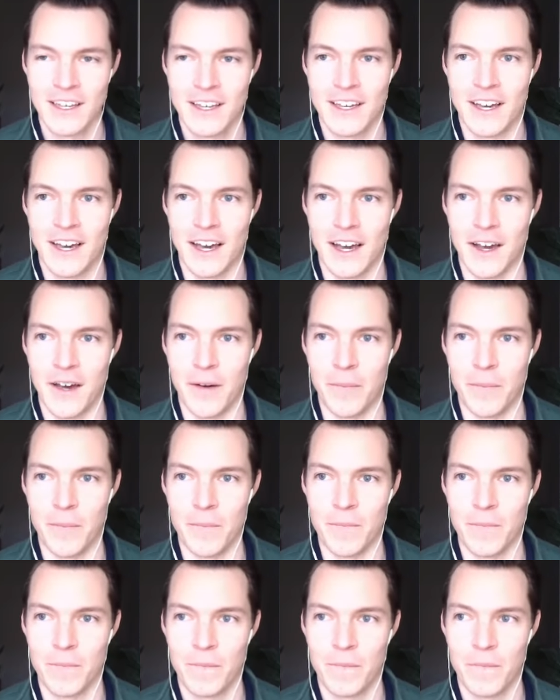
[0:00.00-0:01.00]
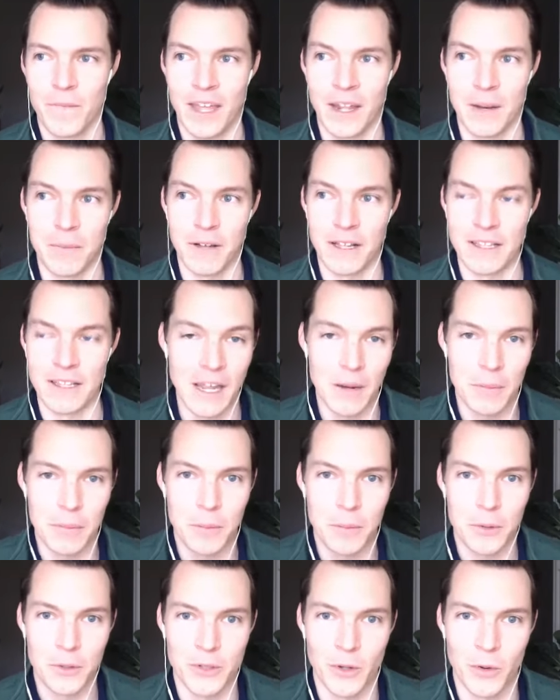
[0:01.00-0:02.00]
um, and a lot of
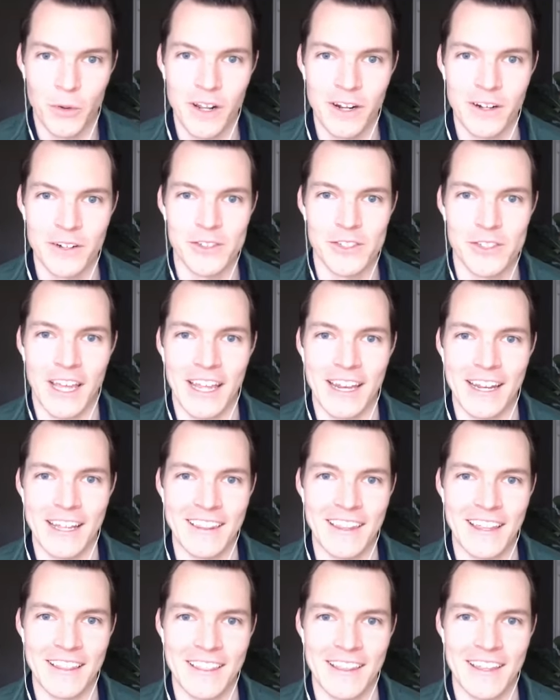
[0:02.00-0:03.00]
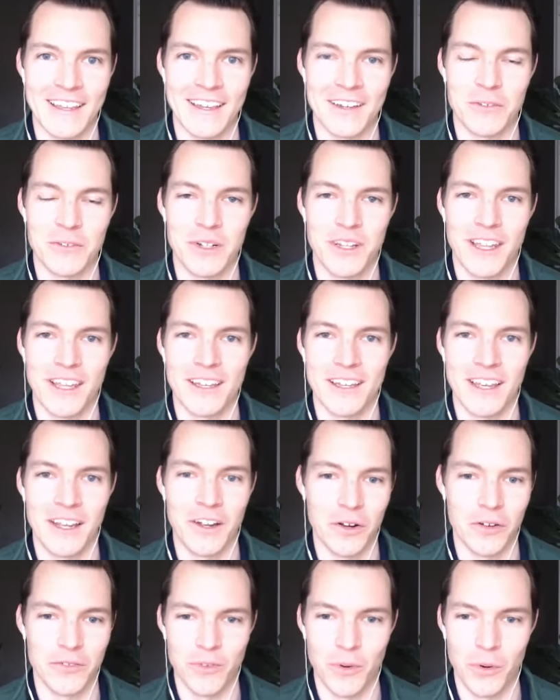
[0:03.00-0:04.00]
people don't understand it they think when they
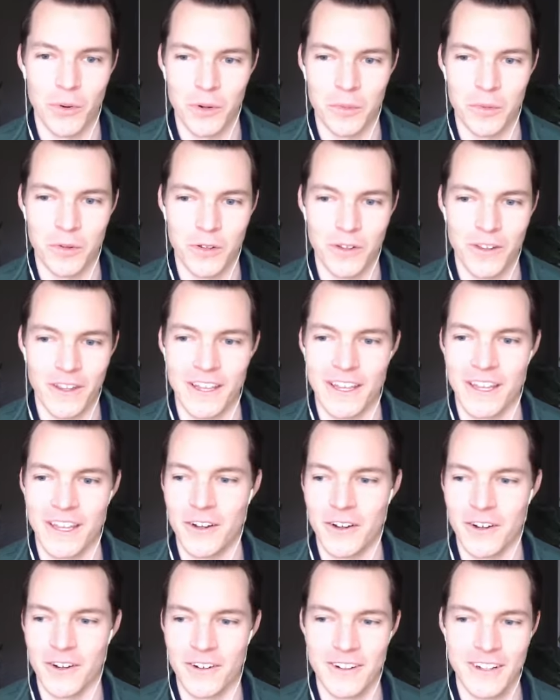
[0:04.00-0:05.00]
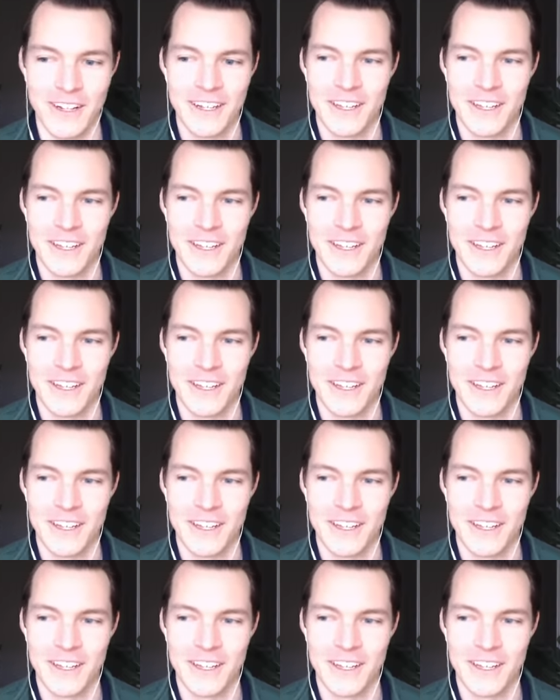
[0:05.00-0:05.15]
hear affordable they hear